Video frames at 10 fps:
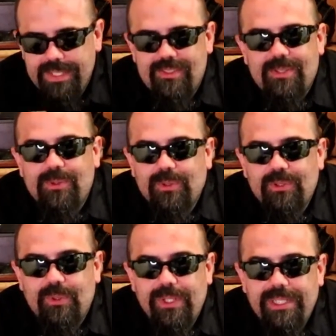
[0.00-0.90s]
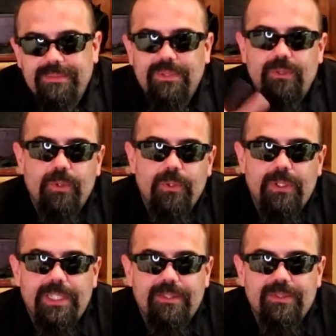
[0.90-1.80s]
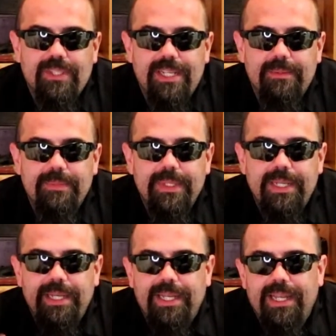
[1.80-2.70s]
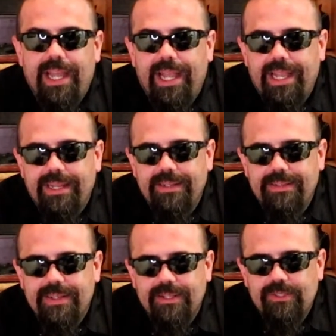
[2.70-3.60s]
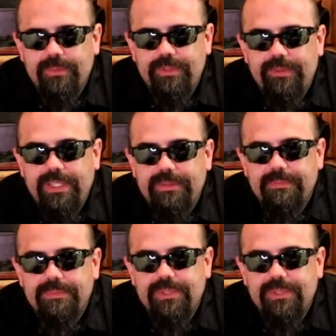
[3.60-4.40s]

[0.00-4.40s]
It's a cool toy, cool collector's item, and should be fun.